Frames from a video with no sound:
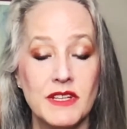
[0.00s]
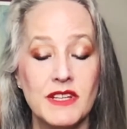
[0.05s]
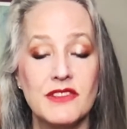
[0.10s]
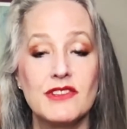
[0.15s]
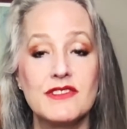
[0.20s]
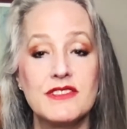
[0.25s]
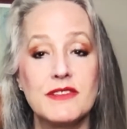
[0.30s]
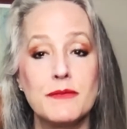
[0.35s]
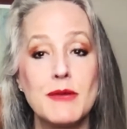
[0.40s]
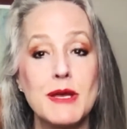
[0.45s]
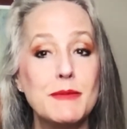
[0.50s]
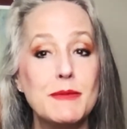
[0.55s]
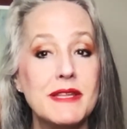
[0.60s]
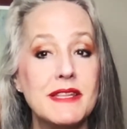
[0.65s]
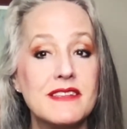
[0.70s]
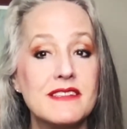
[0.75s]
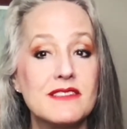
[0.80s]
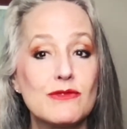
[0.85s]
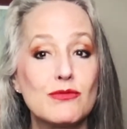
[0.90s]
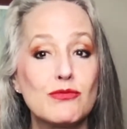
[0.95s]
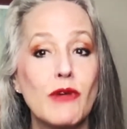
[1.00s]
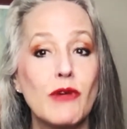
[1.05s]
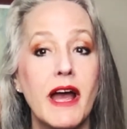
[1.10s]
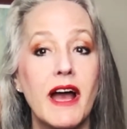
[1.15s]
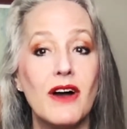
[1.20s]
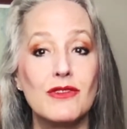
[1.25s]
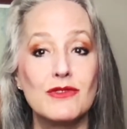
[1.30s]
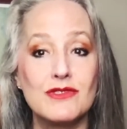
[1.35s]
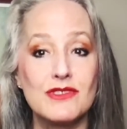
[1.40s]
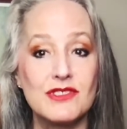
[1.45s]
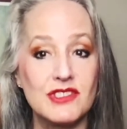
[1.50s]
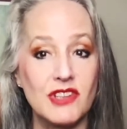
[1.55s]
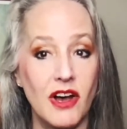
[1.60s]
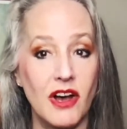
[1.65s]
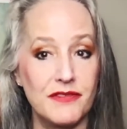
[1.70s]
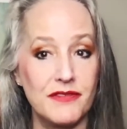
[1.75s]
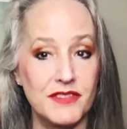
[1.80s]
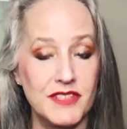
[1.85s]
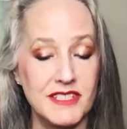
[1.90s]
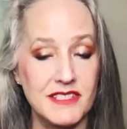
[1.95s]
There's maybe this round
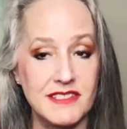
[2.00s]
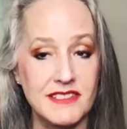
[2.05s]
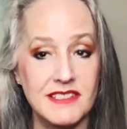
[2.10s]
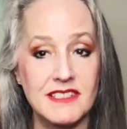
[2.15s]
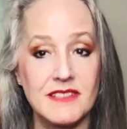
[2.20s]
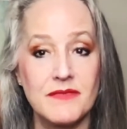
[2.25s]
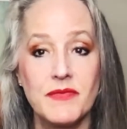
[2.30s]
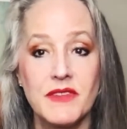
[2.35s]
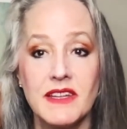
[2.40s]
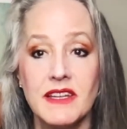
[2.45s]
softness